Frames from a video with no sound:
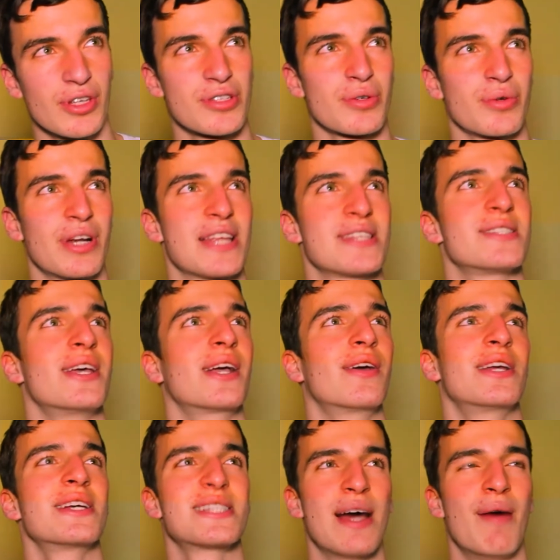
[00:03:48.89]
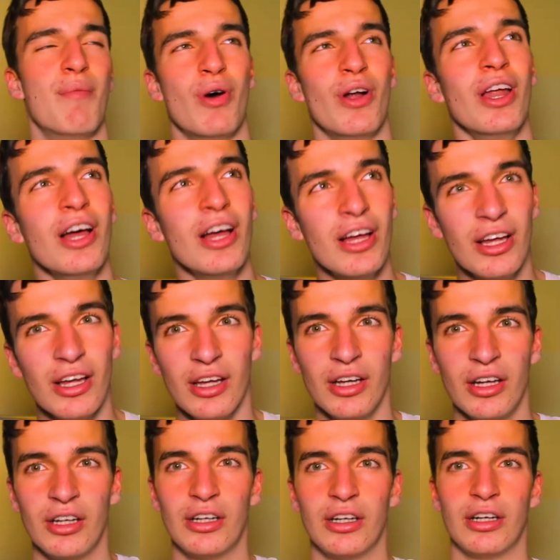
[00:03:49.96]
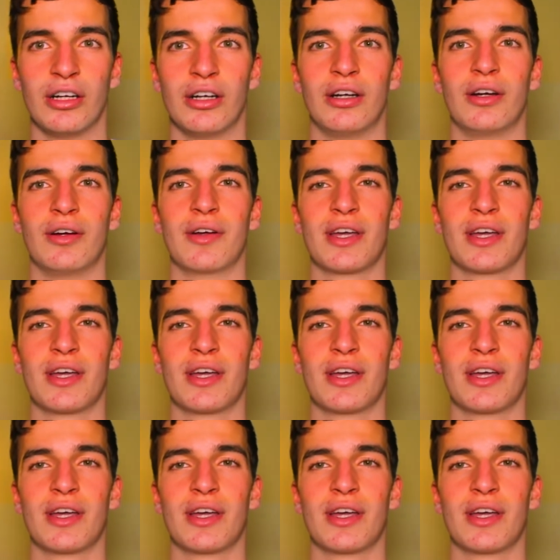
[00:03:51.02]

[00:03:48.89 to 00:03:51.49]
So let's take an example. Uh,